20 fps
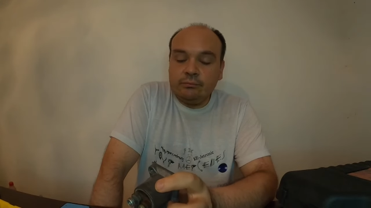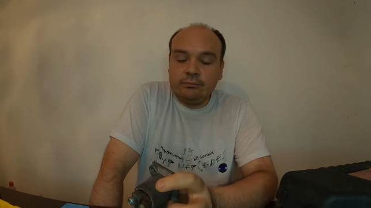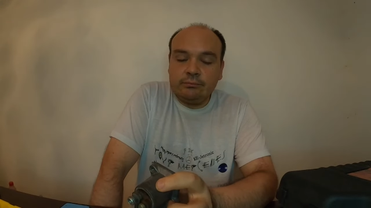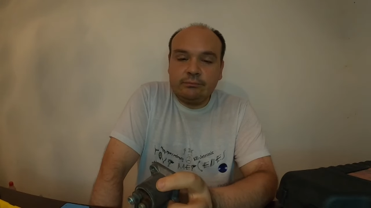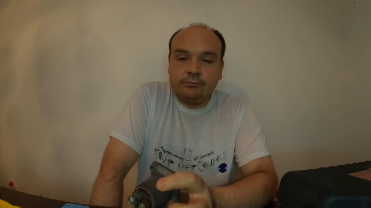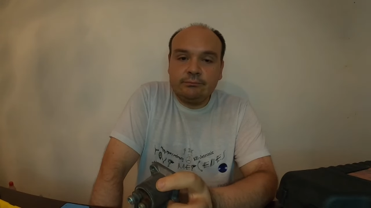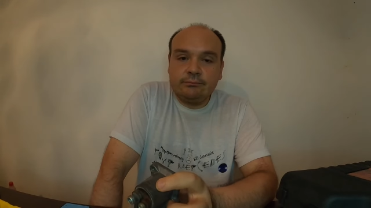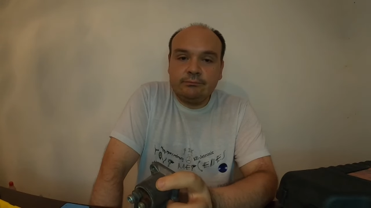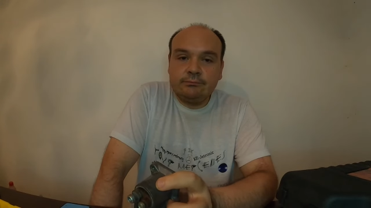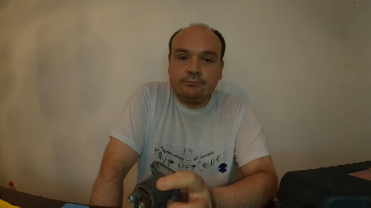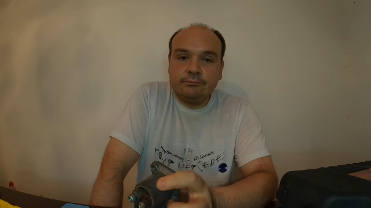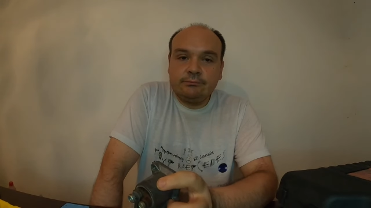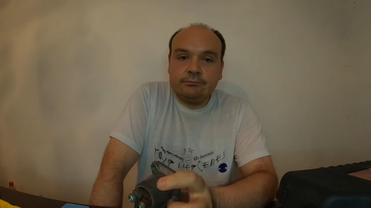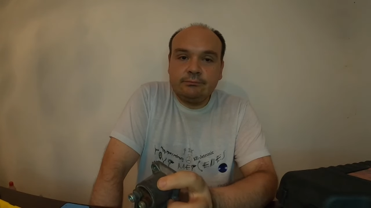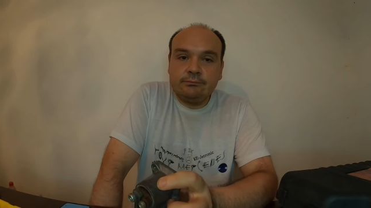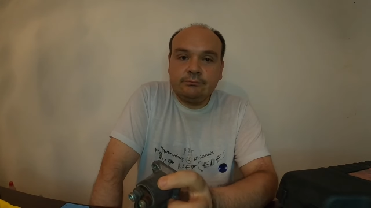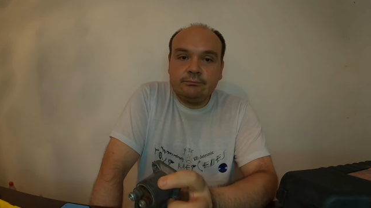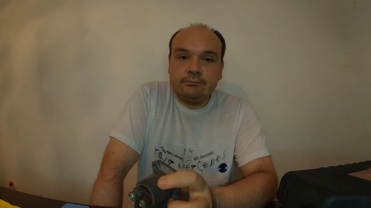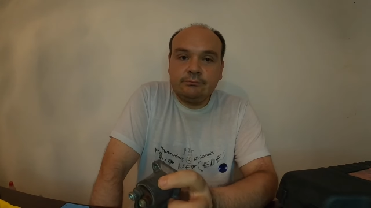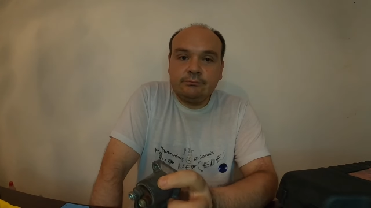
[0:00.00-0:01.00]

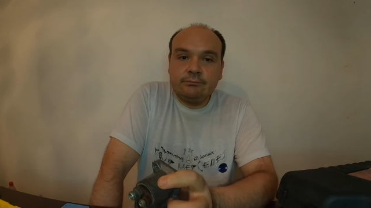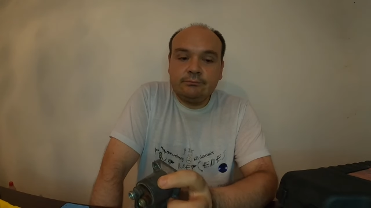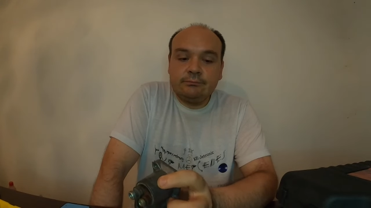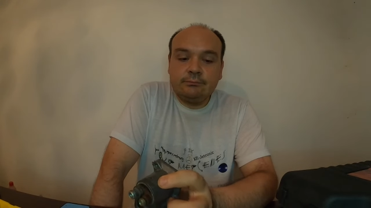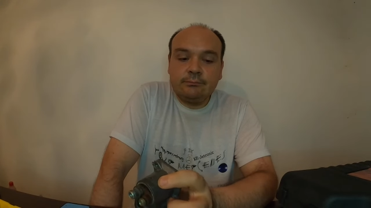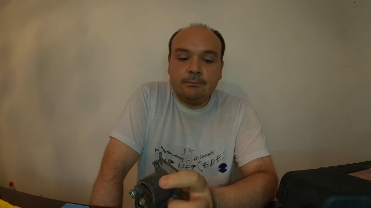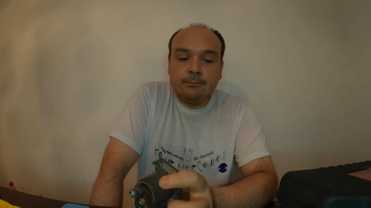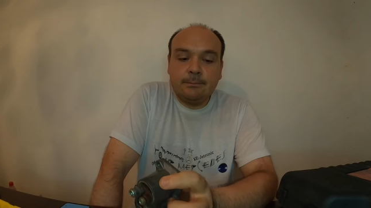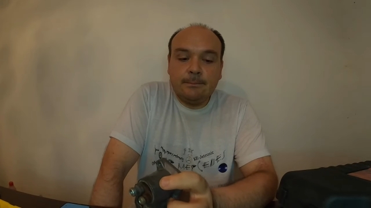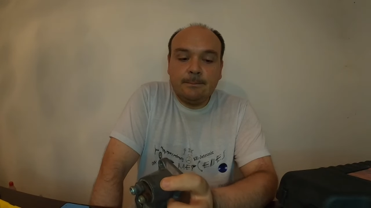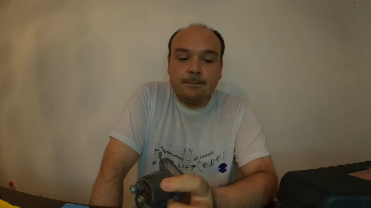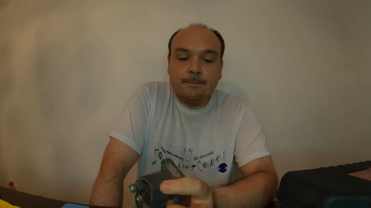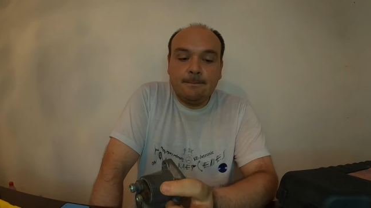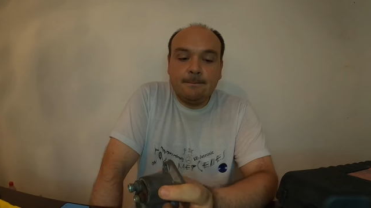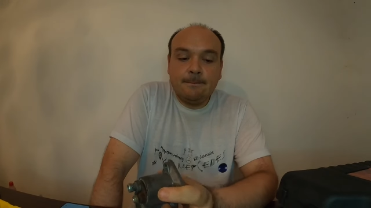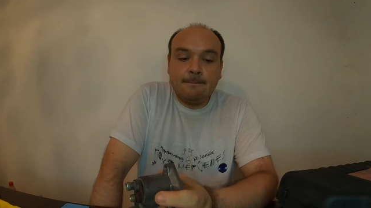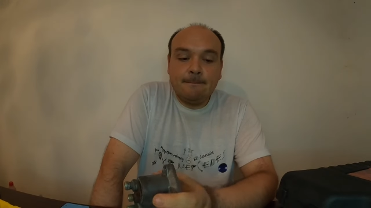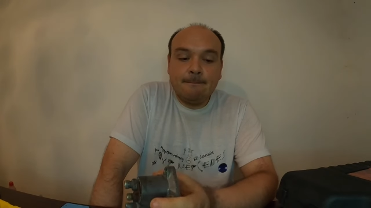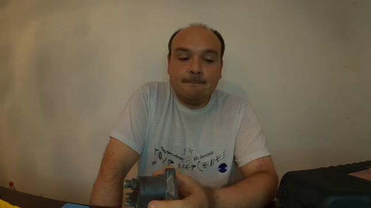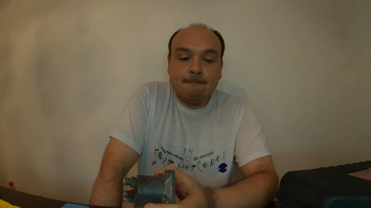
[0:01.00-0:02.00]

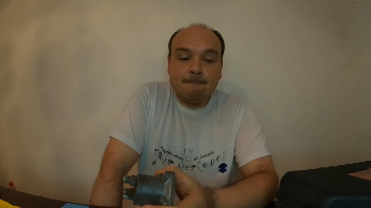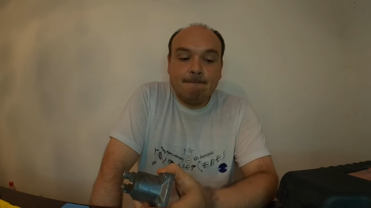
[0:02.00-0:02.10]
[no speech]